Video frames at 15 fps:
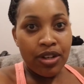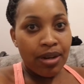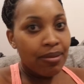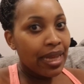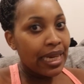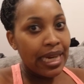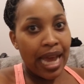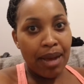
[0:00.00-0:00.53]
I'm
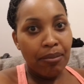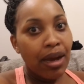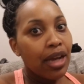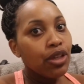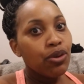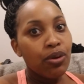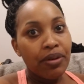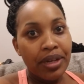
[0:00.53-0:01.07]
like, nah, ma,
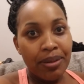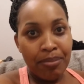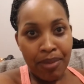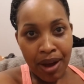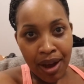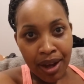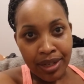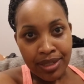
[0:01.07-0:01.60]
you already
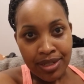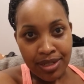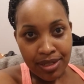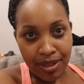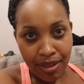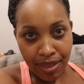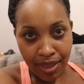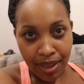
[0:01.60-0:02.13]
bought
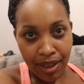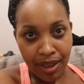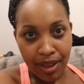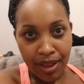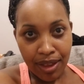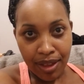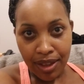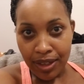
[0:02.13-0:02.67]

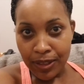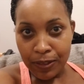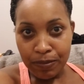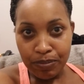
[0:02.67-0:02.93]
the